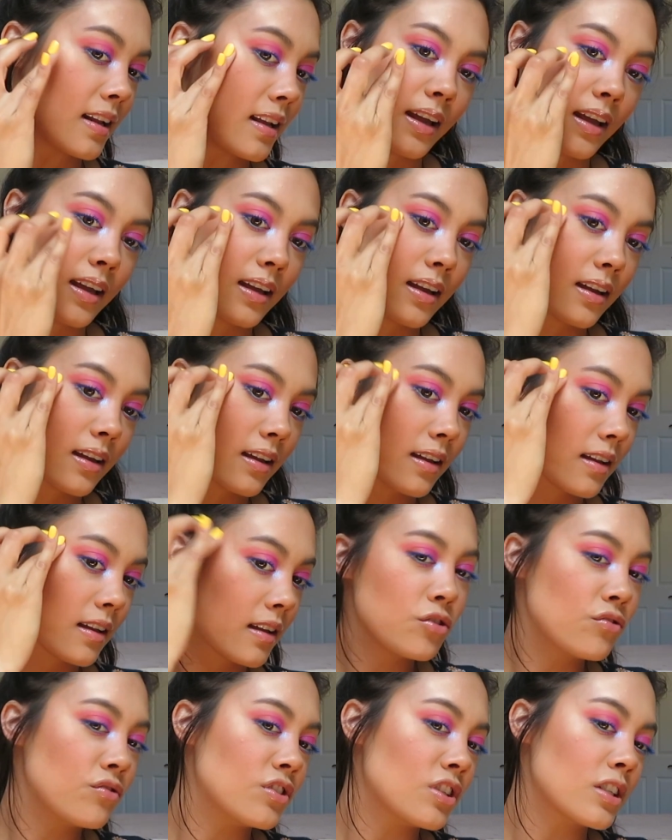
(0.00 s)
Like
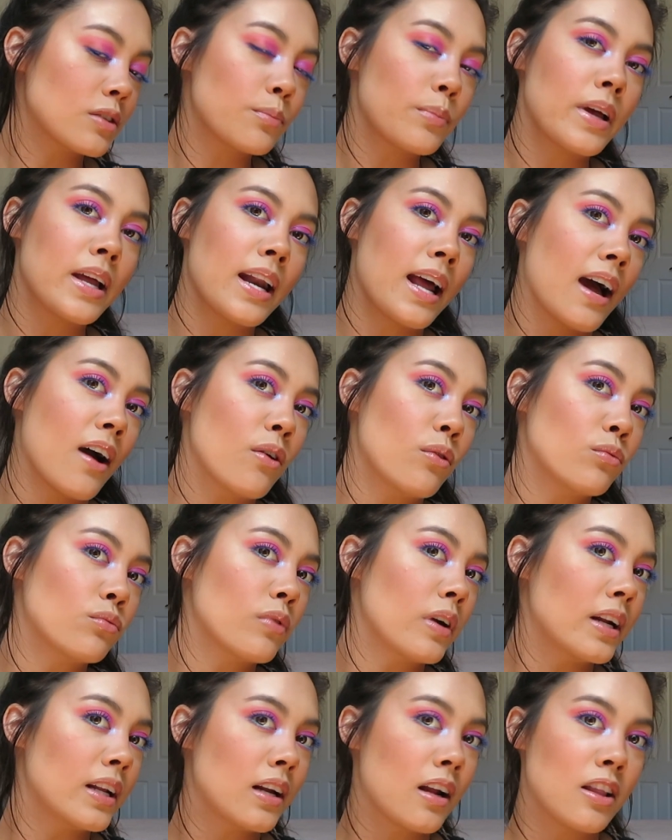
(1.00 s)
you've just been out
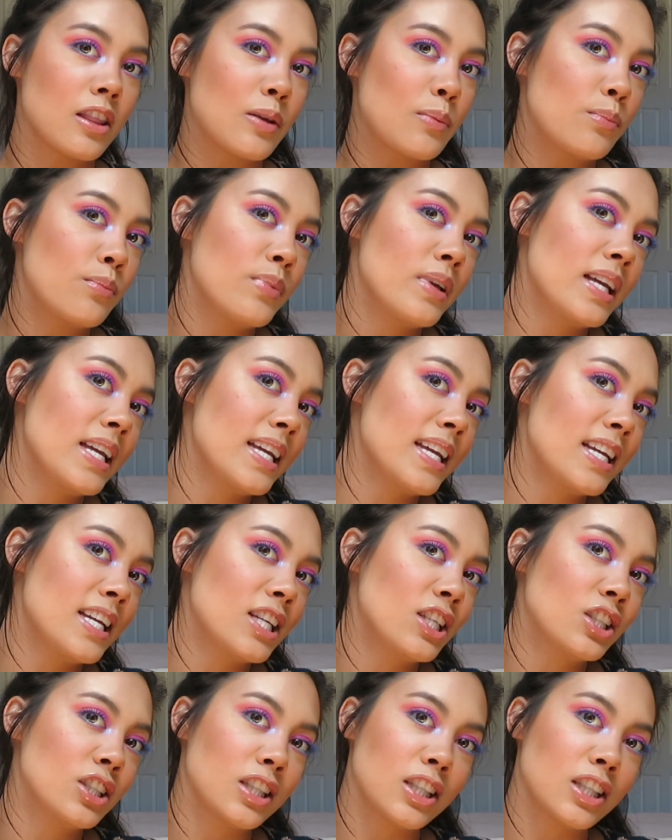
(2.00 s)
running on the beach.